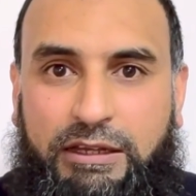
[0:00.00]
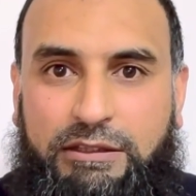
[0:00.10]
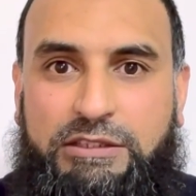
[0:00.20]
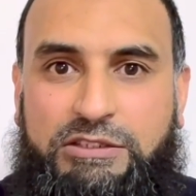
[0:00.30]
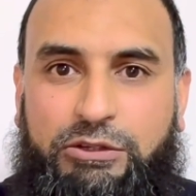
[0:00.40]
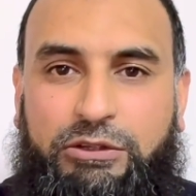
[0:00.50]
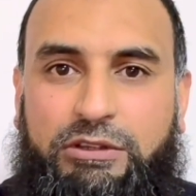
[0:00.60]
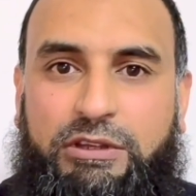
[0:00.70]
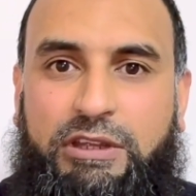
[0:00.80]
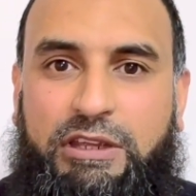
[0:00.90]
The
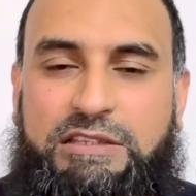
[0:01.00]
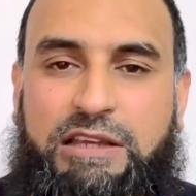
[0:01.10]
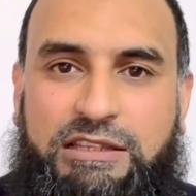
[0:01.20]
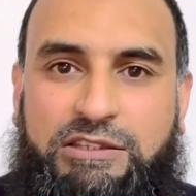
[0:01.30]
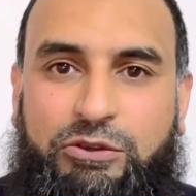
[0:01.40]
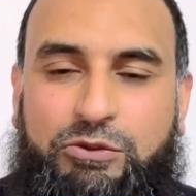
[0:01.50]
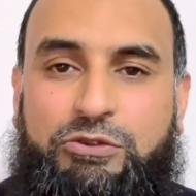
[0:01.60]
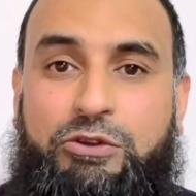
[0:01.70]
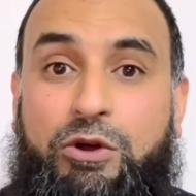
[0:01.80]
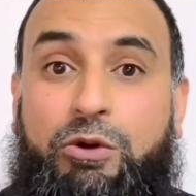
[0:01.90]
son is asking you to go